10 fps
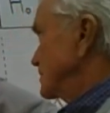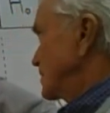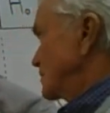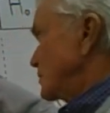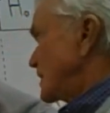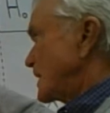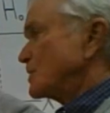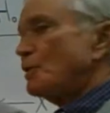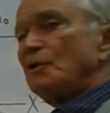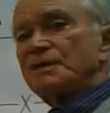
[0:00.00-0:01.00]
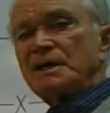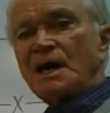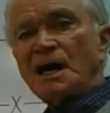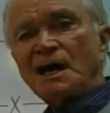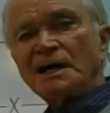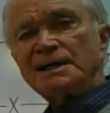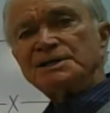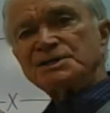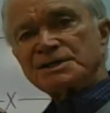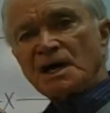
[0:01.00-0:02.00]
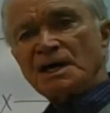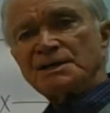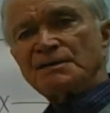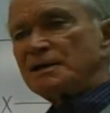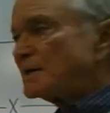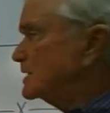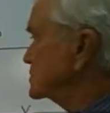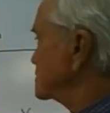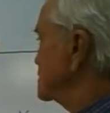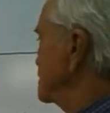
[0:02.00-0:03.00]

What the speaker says: on what I call the eye side of the lens,